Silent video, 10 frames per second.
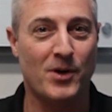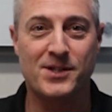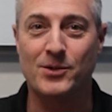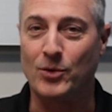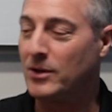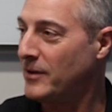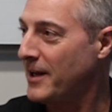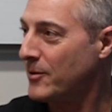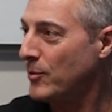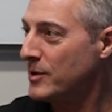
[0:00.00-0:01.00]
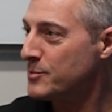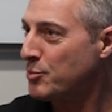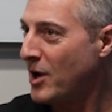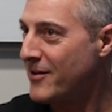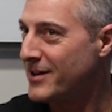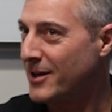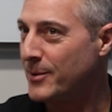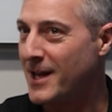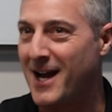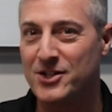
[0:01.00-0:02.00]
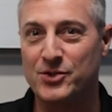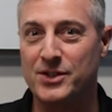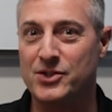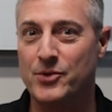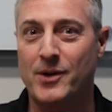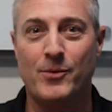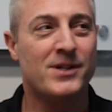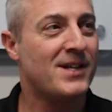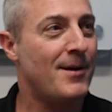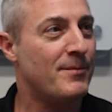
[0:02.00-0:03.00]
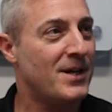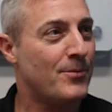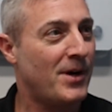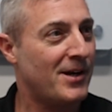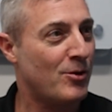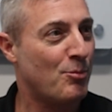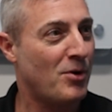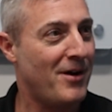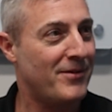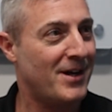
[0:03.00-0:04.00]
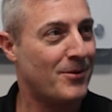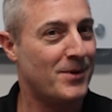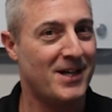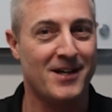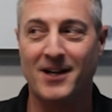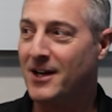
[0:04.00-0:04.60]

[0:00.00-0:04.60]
What does it look like? What is private equity actually doing? What does that mean when I hear private equity?